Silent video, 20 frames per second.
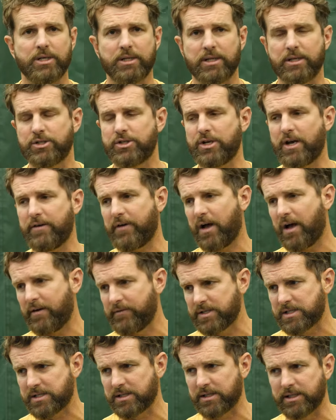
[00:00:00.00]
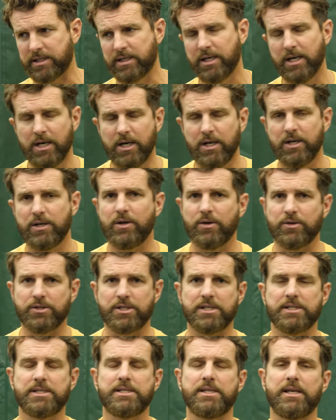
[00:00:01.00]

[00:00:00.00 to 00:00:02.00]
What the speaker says: And then Jeff obviously knows his